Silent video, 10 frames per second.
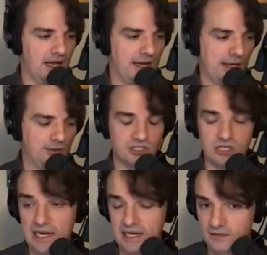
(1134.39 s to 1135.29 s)
an annotation
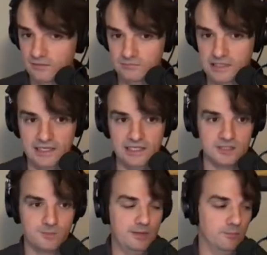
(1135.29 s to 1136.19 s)
like in, like in
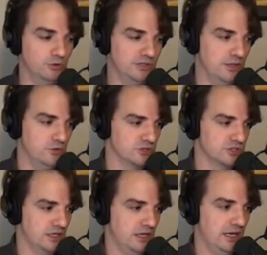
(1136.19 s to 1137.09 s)
Spring Boot they
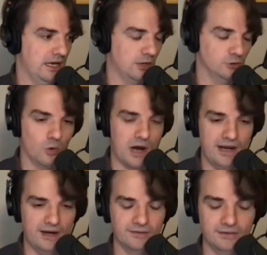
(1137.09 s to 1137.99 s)
use uh,
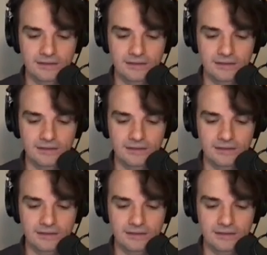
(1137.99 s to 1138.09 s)
auto-wired.